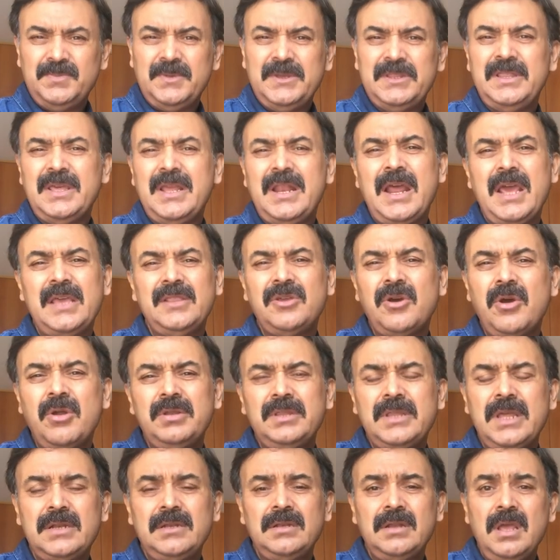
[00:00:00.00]
But then I
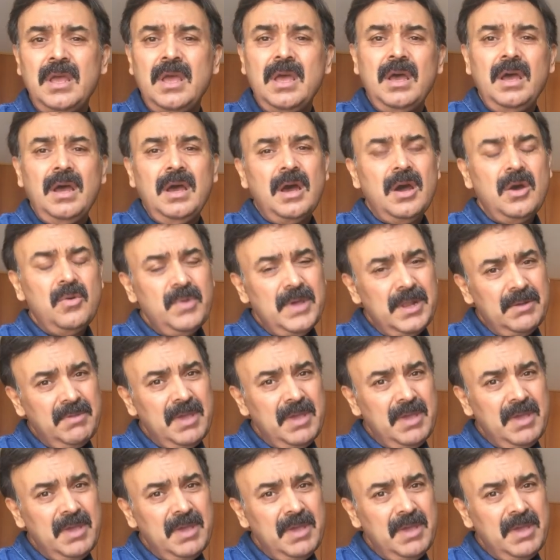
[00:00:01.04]
thought that, oh, well,